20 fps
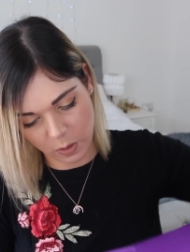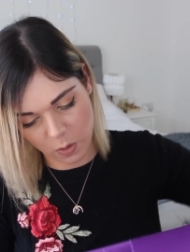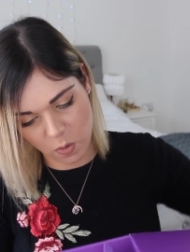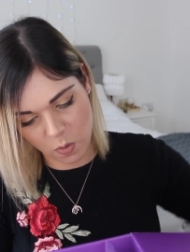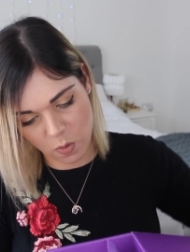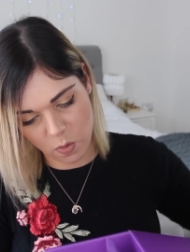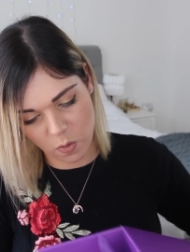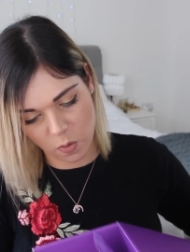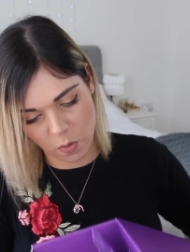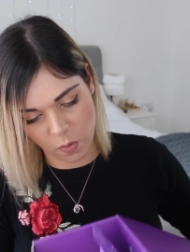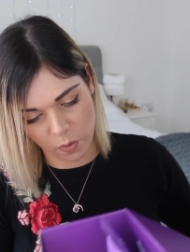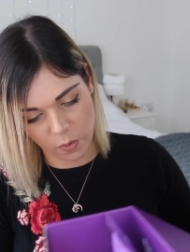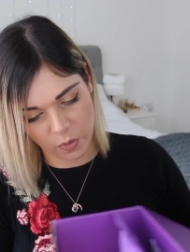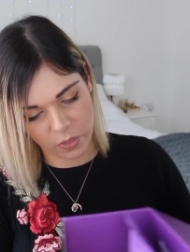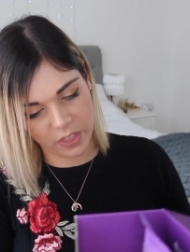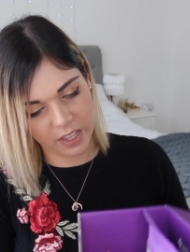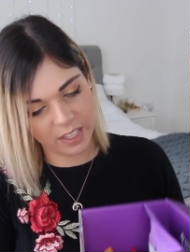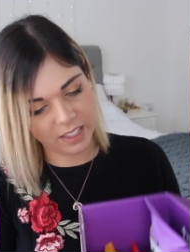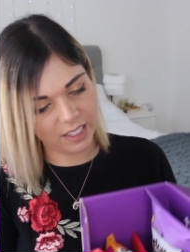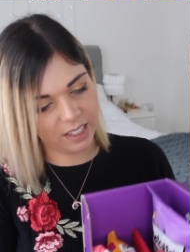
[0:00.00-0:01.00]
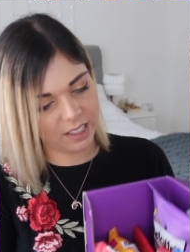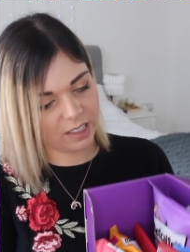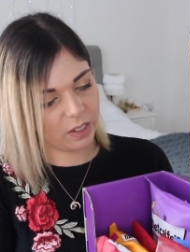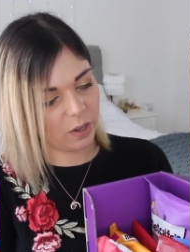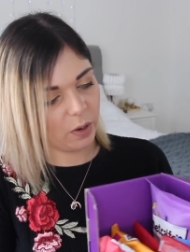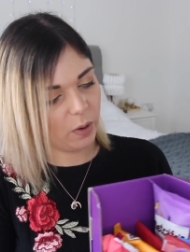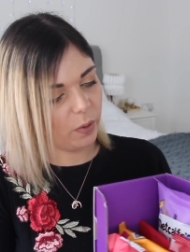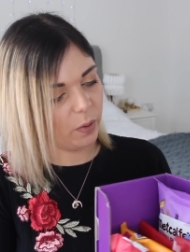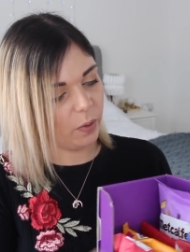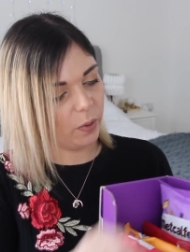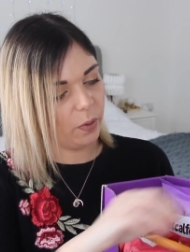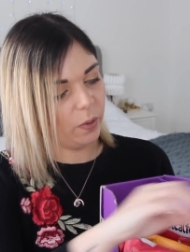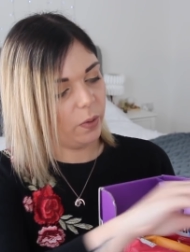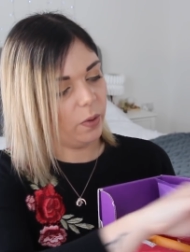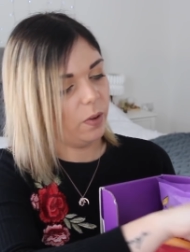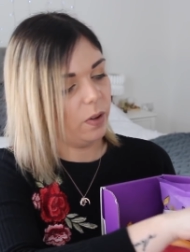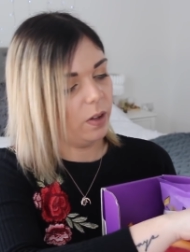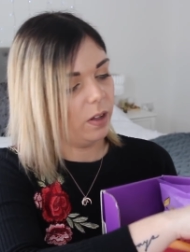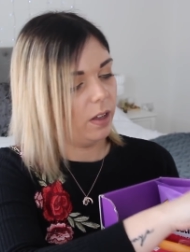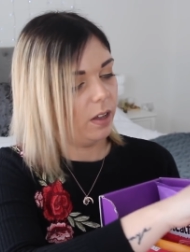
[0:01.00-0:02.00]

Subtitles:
Ooh, this is cool.